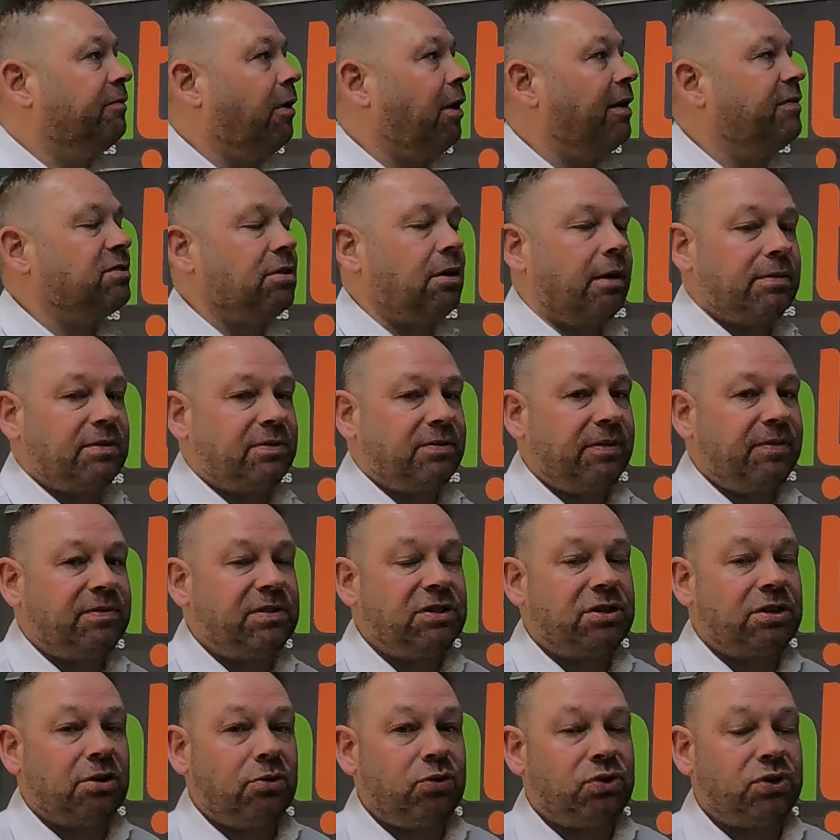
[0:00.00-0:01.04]
times
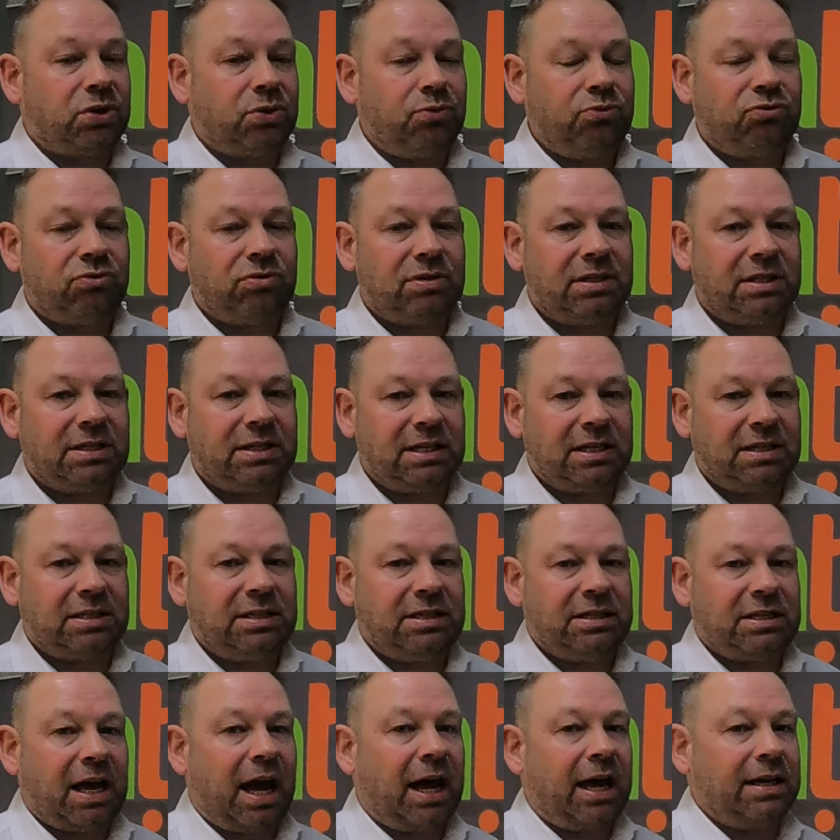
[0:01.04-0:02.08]
52 is
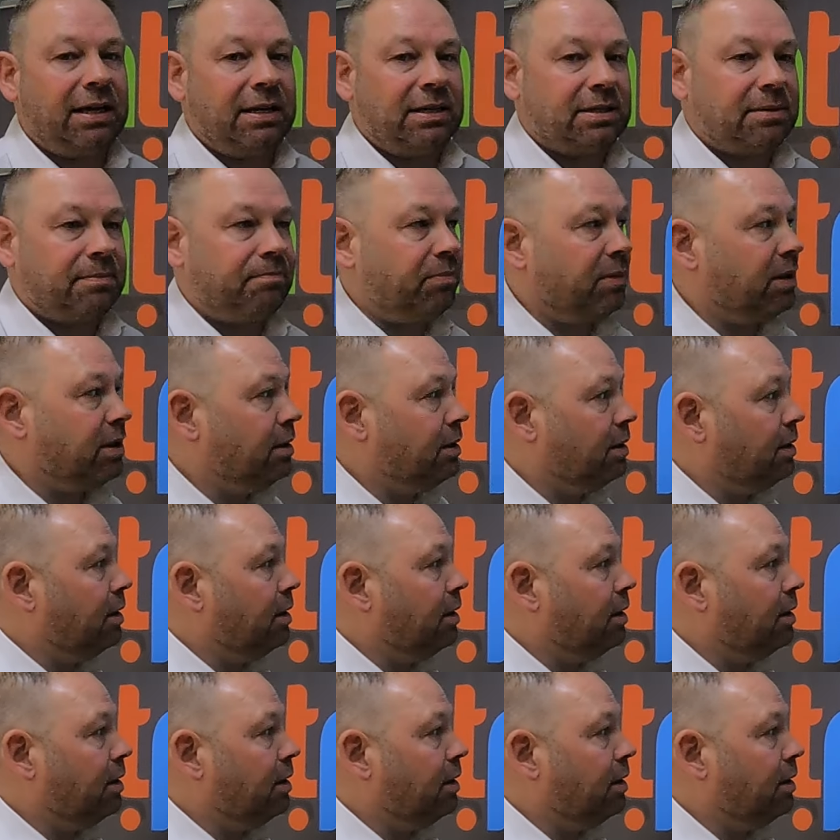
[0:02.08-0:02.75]
260 days.